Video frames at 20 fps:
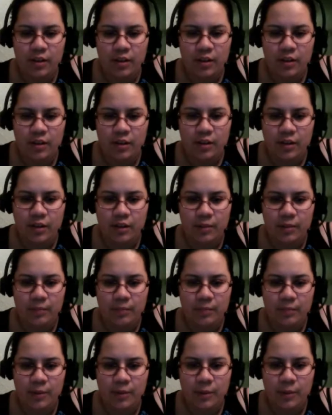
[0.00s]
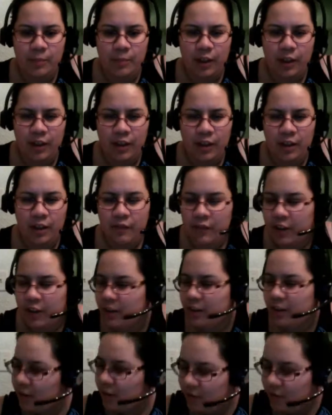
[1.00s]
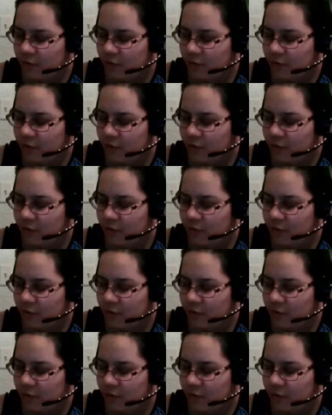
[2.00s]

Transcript: and the marking of like the